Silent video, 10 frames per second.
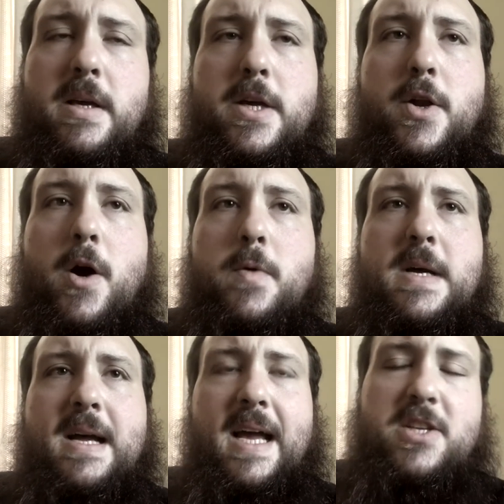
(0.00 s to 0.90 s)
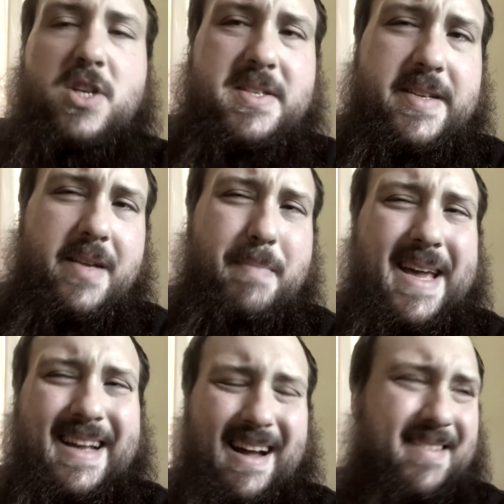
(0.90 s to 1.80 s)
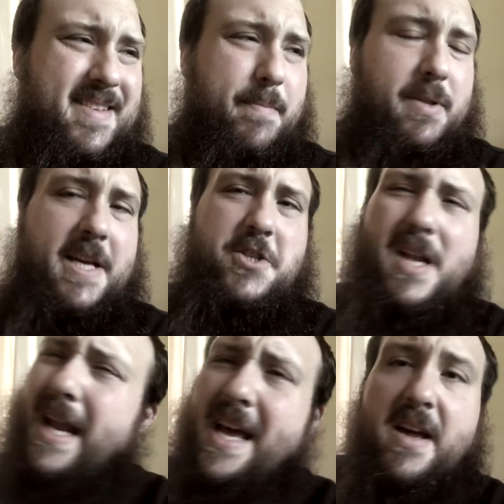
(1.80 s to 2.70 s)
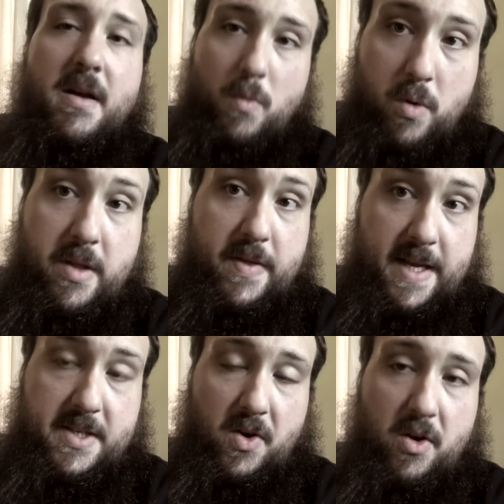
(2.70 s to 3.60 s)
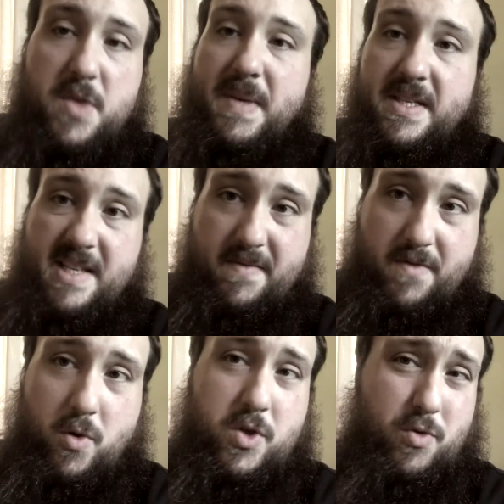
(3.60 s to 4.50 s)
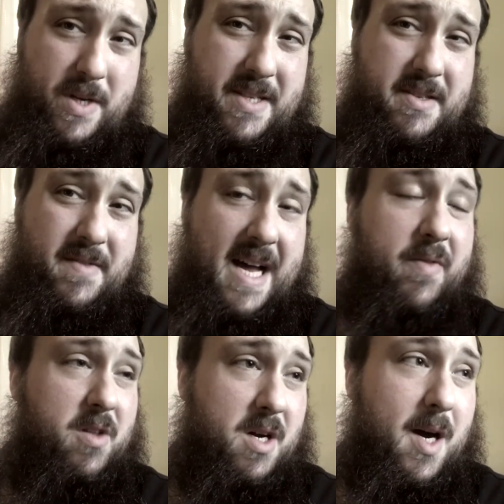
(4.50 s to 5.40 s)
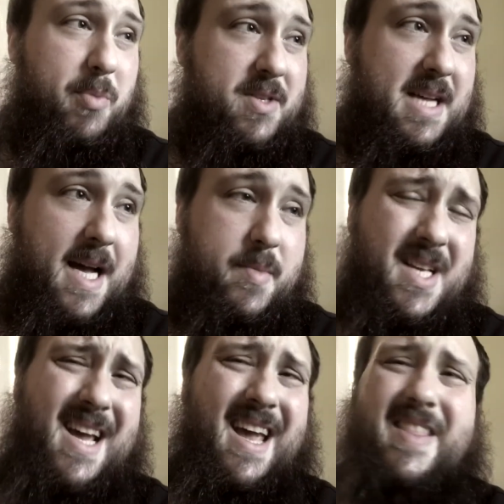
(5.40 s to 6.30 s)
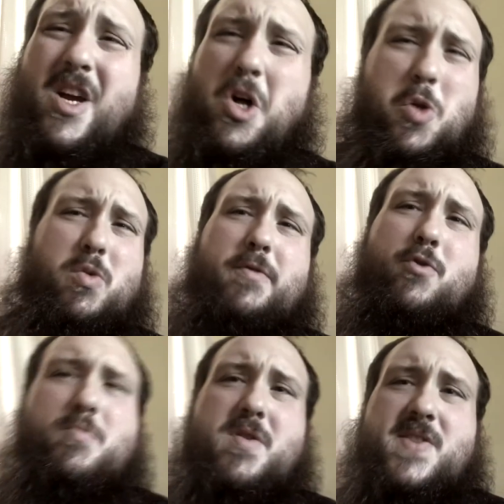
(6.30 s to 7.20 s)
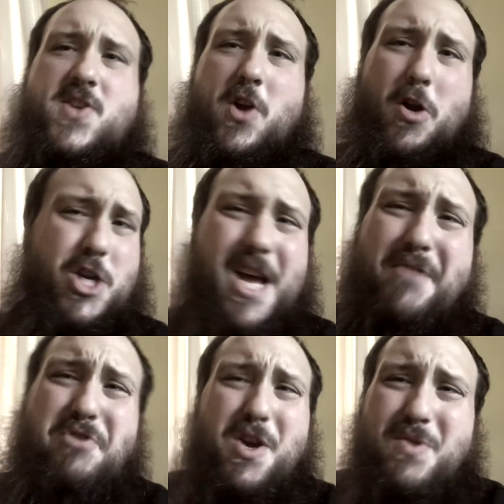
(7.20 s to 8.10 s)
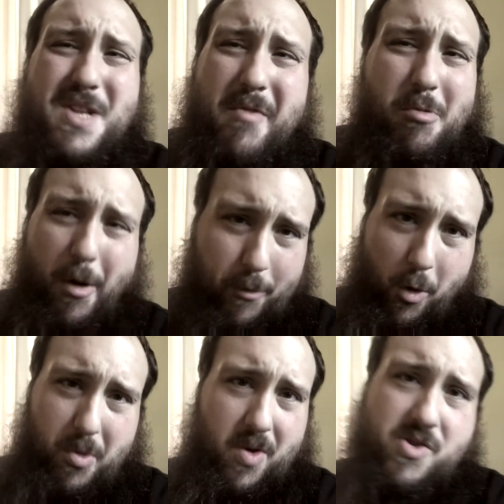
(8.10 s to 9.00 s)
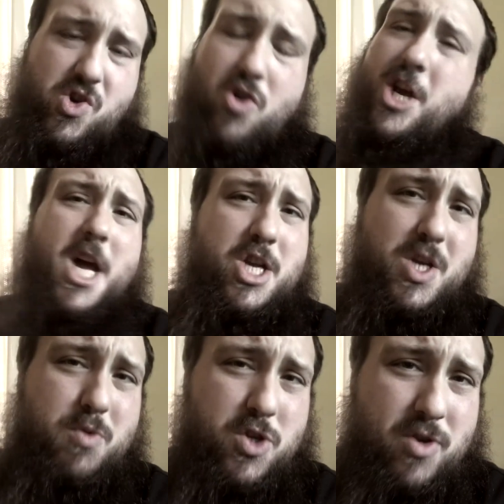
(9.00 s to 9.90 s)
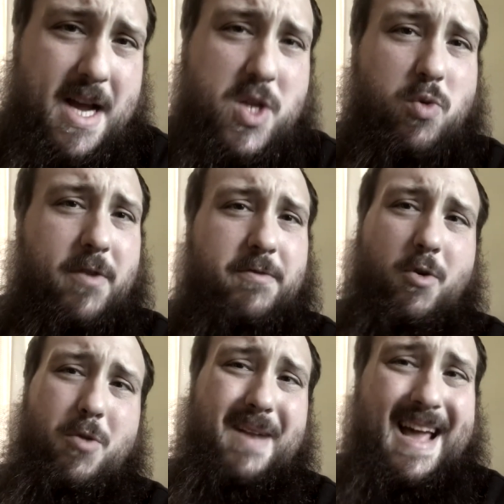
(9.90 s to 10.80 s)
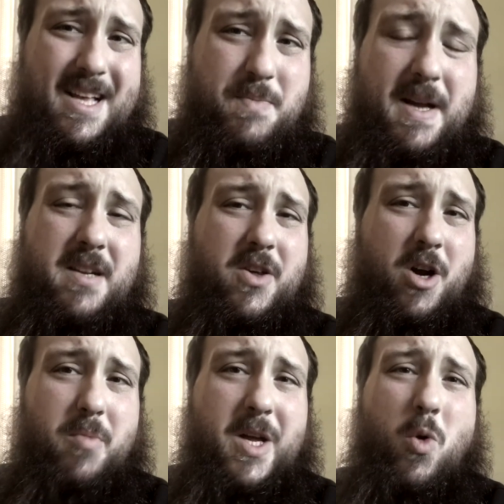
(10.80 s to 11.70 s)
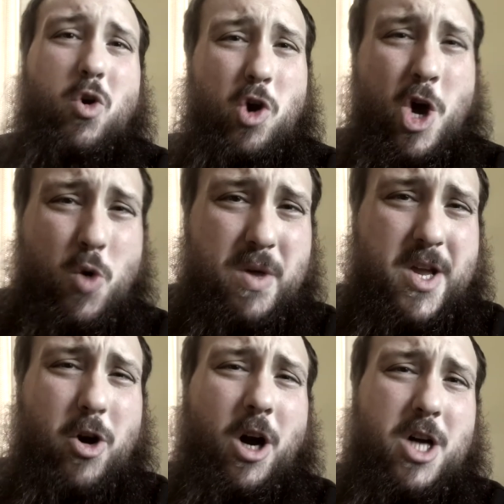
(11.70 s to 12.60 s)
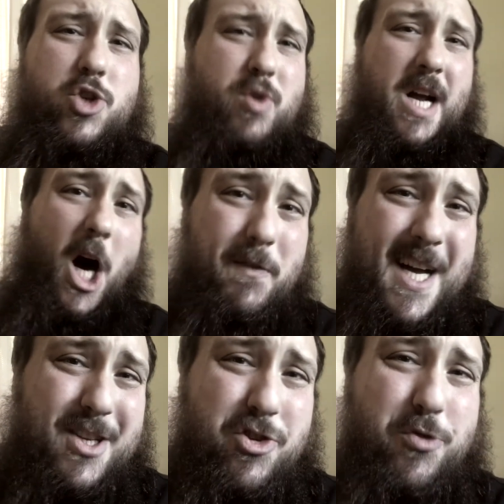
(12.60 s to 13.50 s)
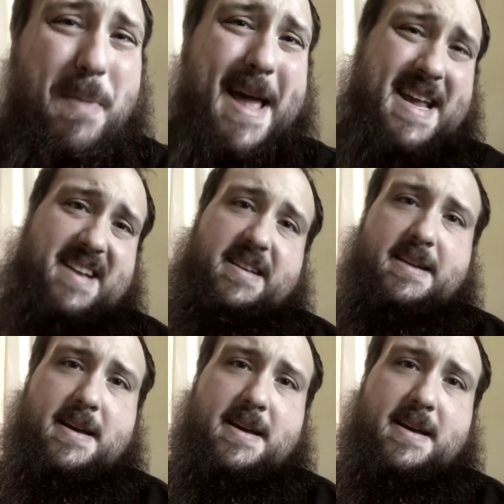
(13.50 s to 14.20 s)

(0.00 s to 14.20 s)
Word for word: You know, and just to make contemplation. And one of the things that irks me is they invoke Teresa of Avila a couple of times, and they call her a reformer of the church. She was never a reformer of the church. She was trying to reform an aspect of the Carmelite order within her country of Spain,